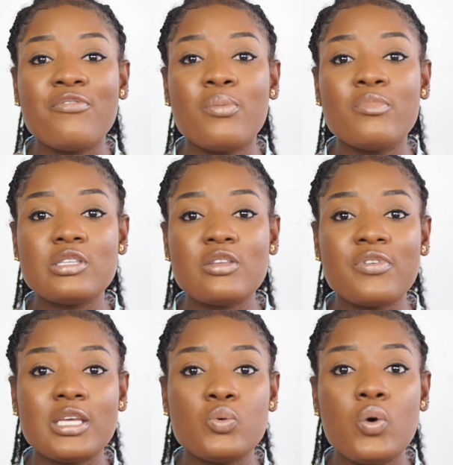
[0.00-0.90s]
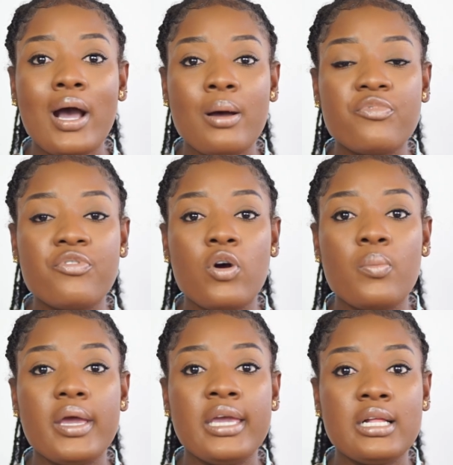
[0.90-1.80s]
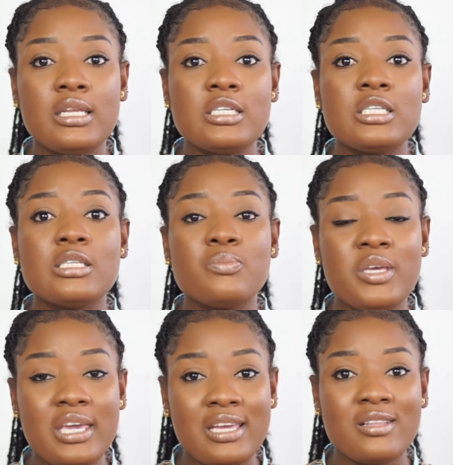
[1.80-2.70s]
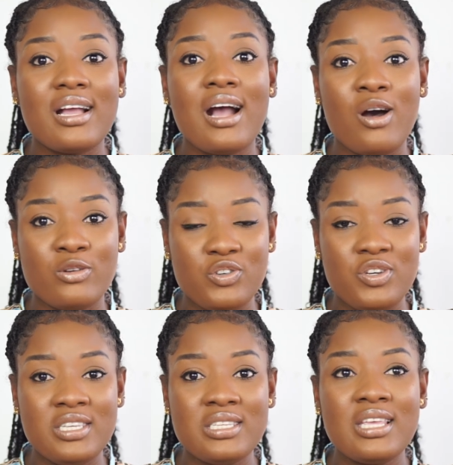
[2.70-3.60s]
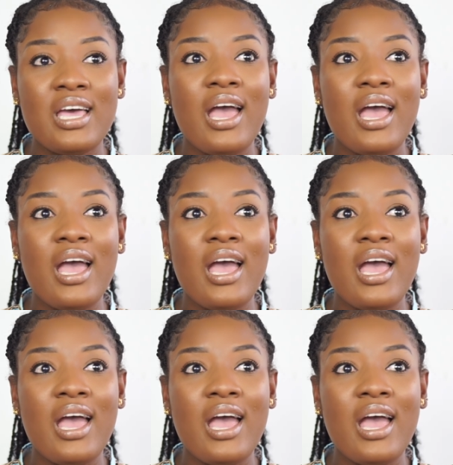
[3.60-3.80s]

for most of us who come from english speaking countries